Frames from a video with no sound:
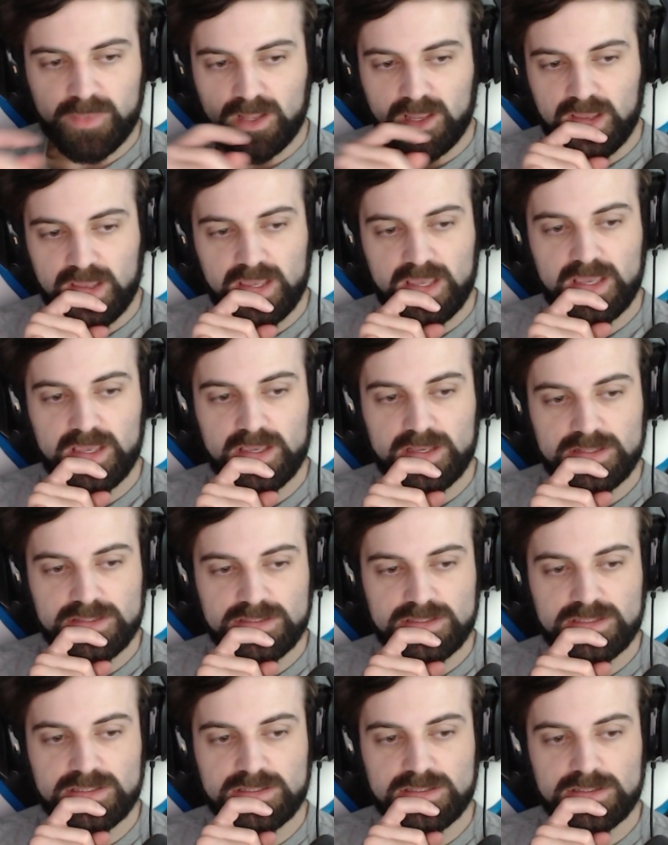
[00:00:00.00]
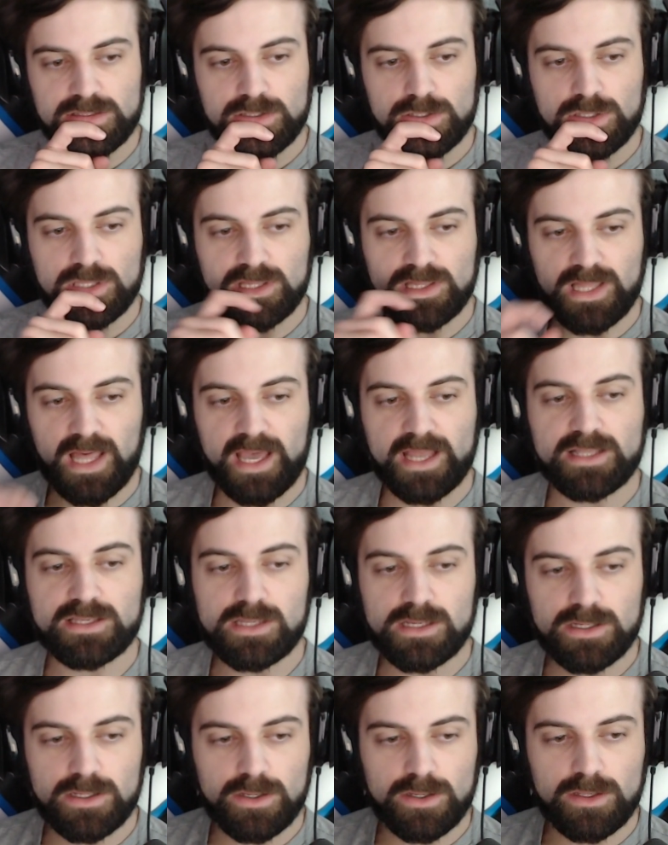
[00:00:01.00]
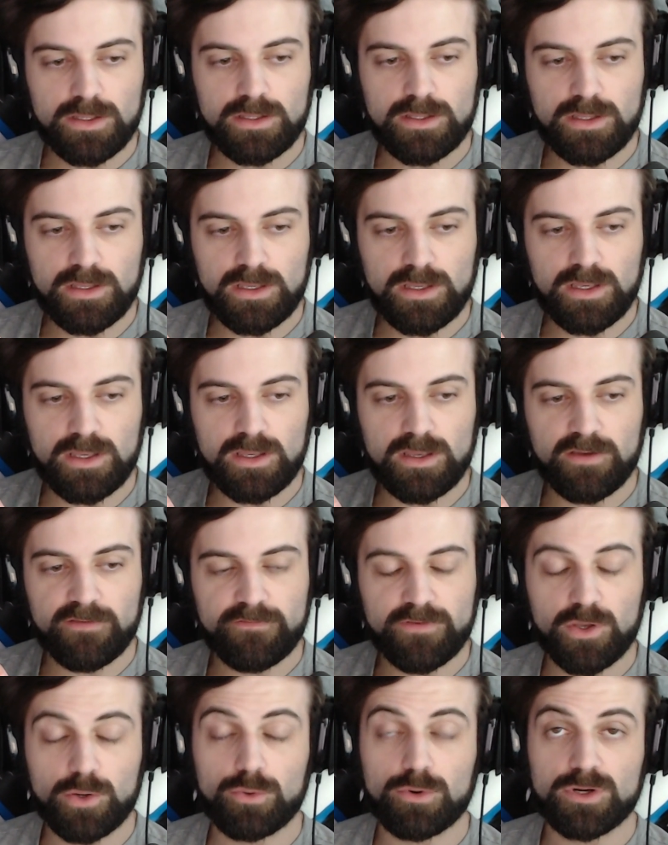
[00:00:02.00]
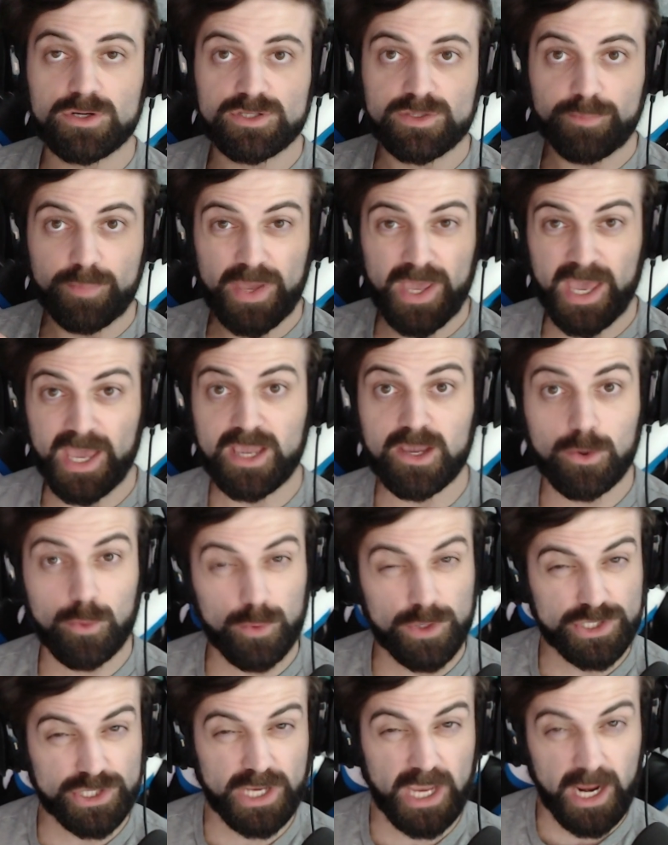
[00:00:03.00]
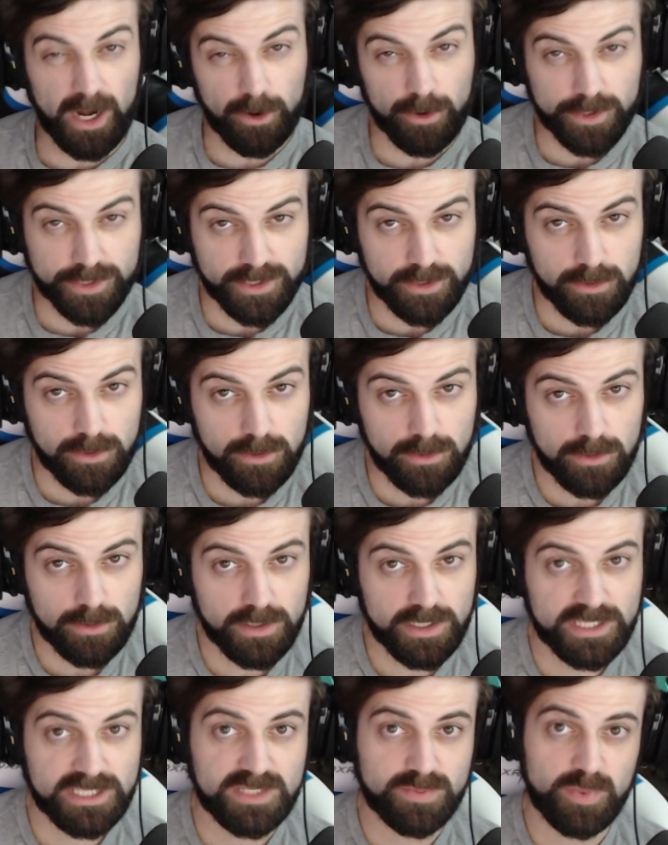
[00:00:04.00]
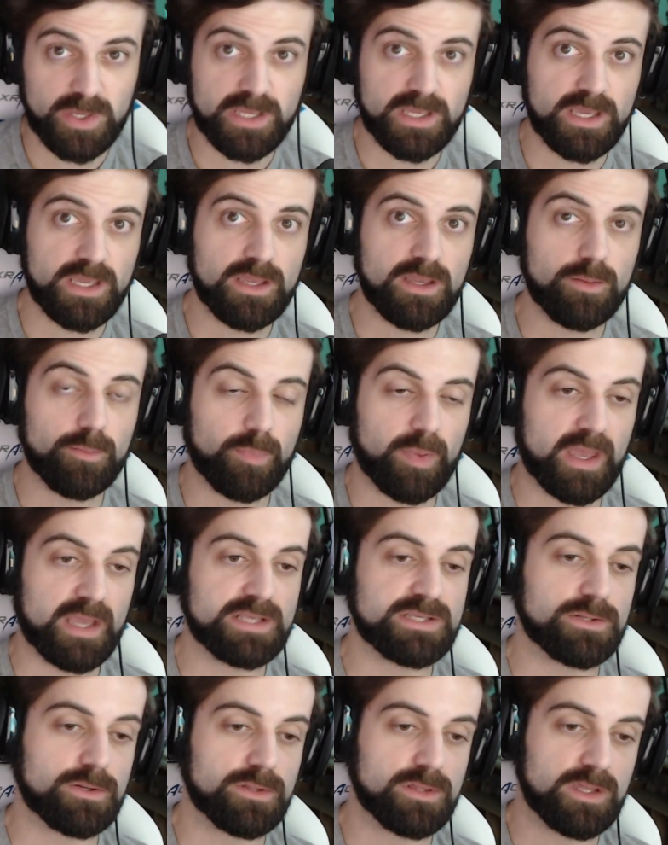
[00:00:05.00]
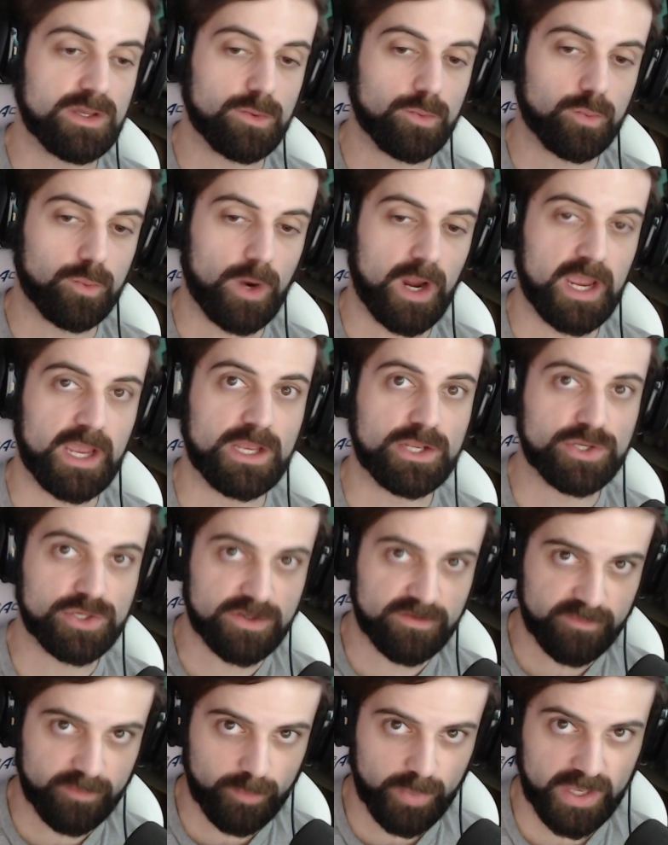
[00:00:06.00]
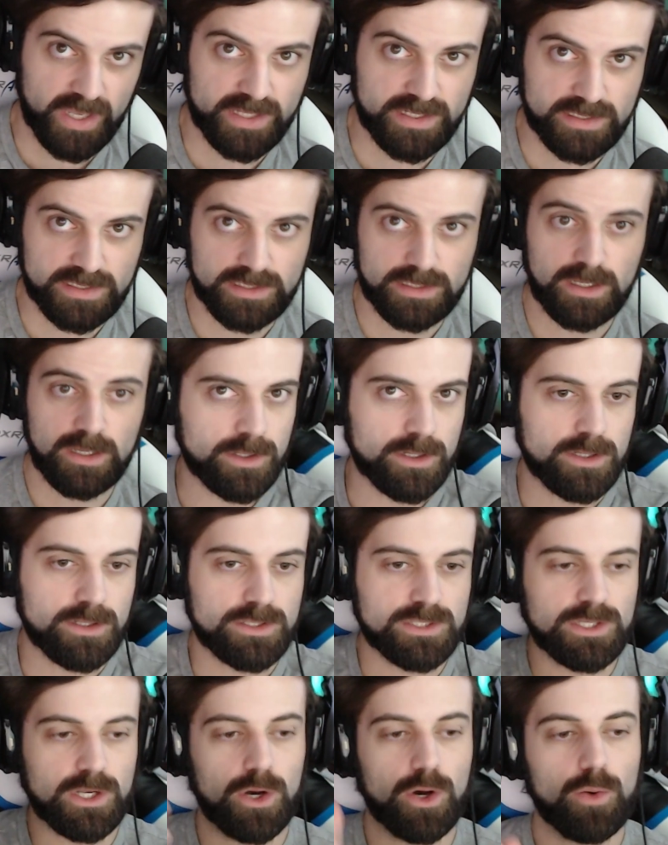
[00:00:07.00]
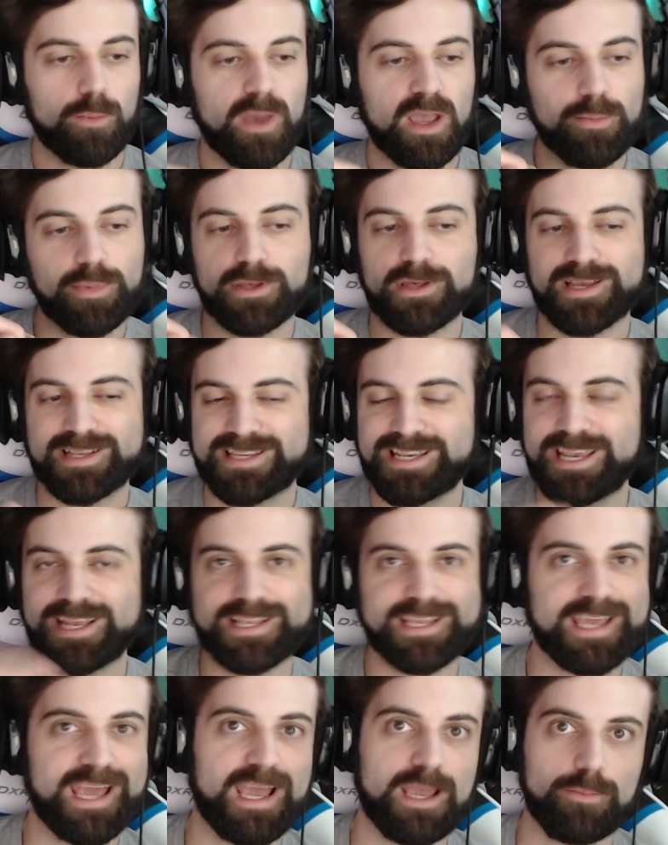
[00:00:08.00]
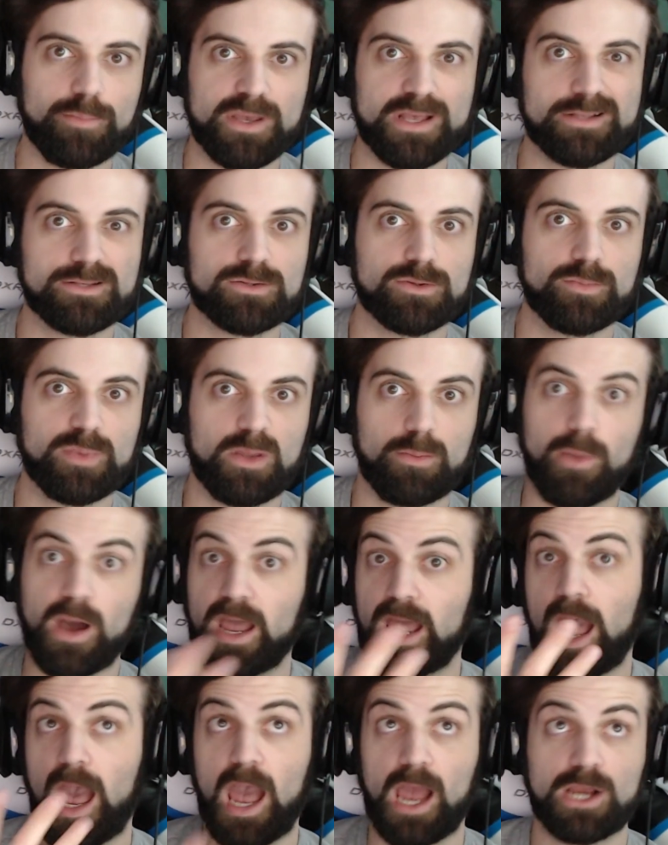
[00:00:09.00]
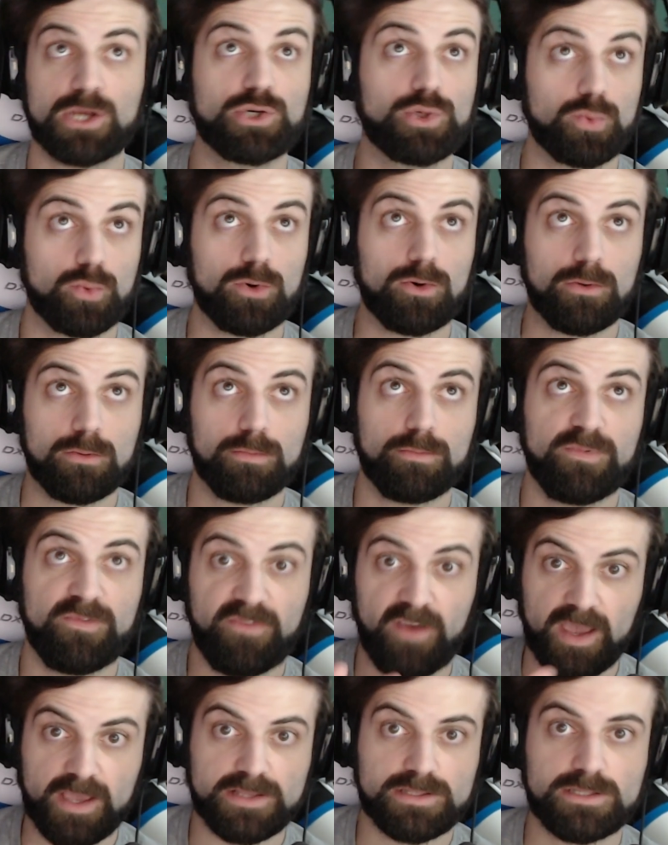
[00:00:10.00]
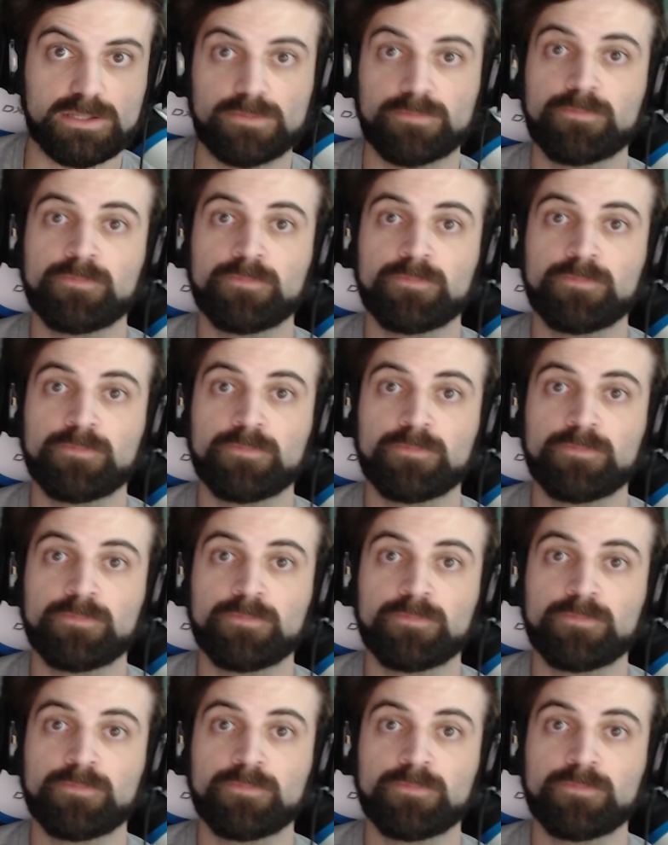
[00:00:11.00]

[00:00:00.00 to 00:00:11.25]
is let the viewers pick which character is speaking based on the range of bits. So maybe like 10k bits would be my actual face.